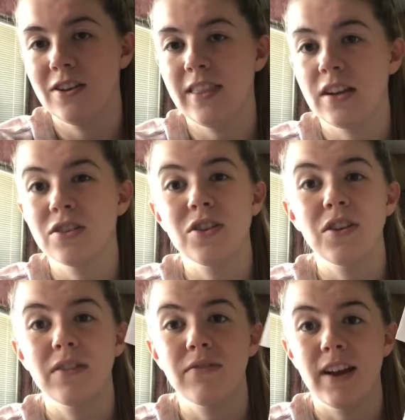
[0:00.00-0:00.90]
are in there, so you
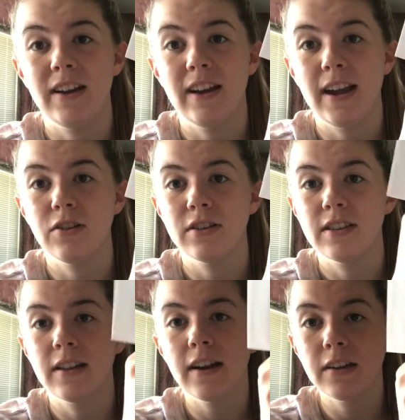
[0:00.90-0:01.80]
could find an address
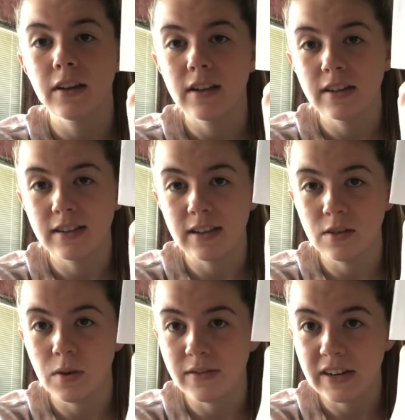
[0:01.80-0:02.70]
in there to send to
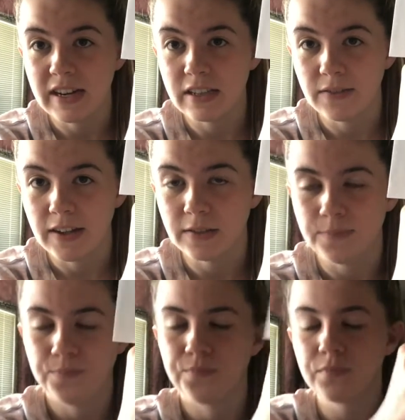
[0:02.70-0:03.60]
one of your kids' friends.
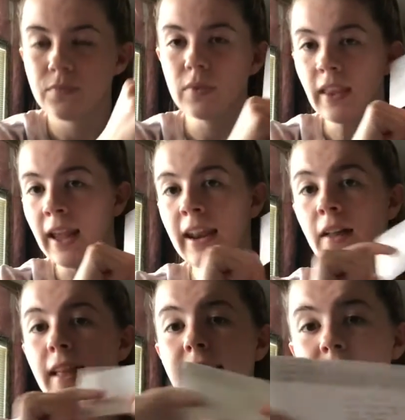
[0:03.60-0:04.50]
Now
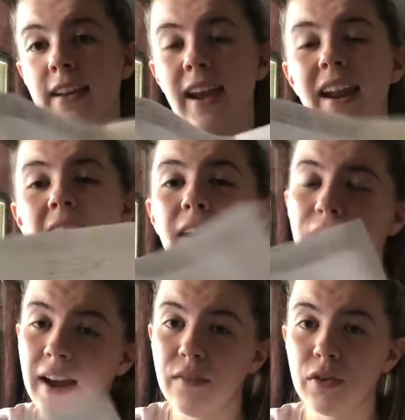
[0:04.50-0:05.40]
last thing, and I don't
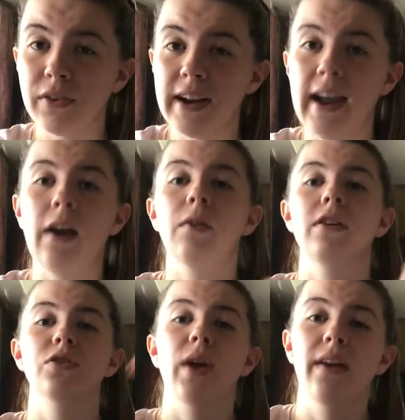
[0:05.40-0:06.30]
have one right now,
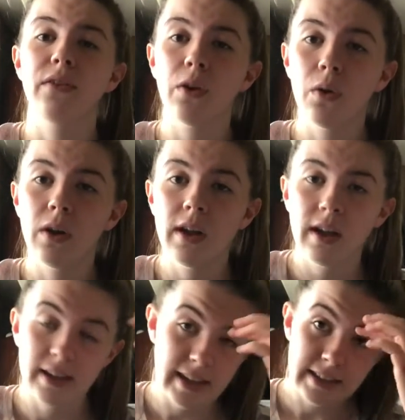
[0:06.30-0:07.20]
so I have to go
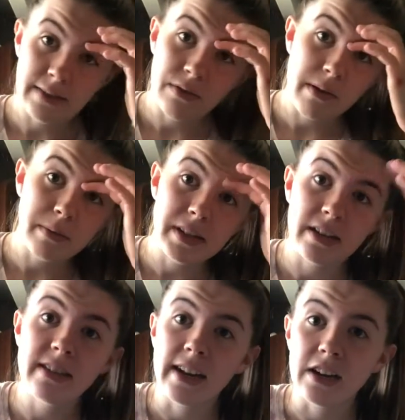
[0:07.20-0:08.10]
get some from
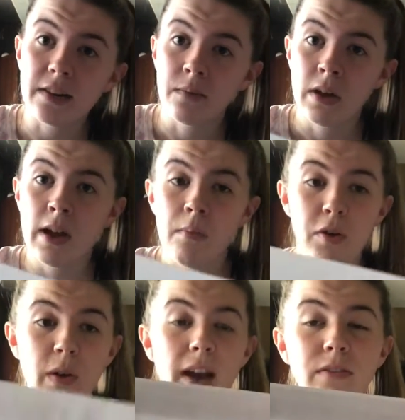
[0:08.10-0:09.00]
upstairs later, but
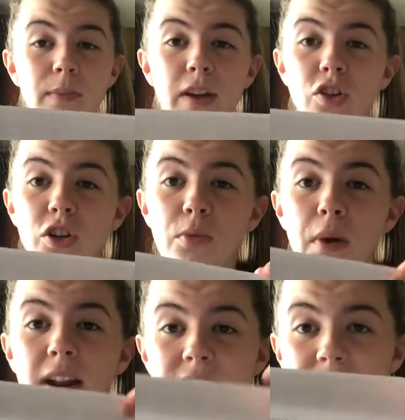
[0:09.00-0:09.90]
you have to make sure you
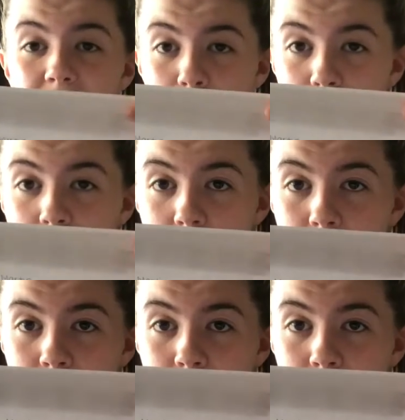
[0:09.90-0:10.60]
put a stamp here,